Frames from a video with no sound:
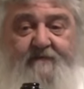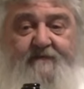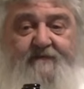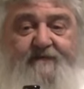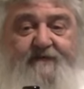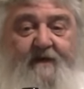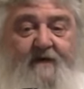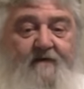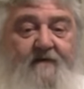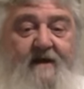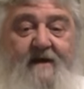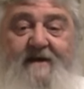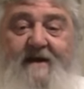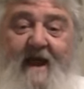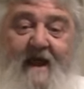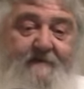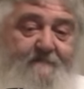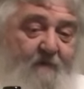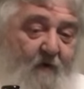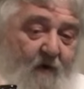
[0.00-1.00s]
So it
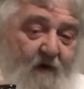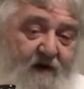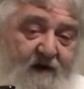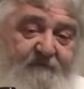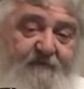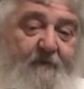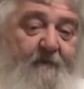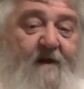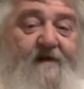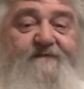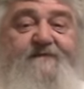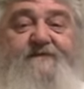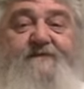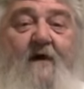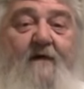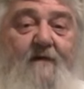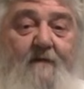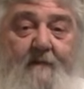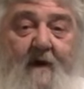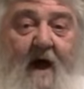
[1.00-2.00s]
had more information
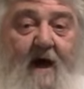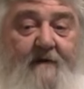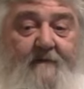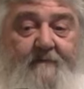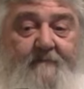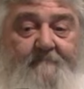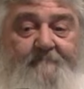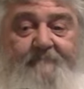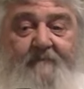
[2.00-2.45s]
on the bottle.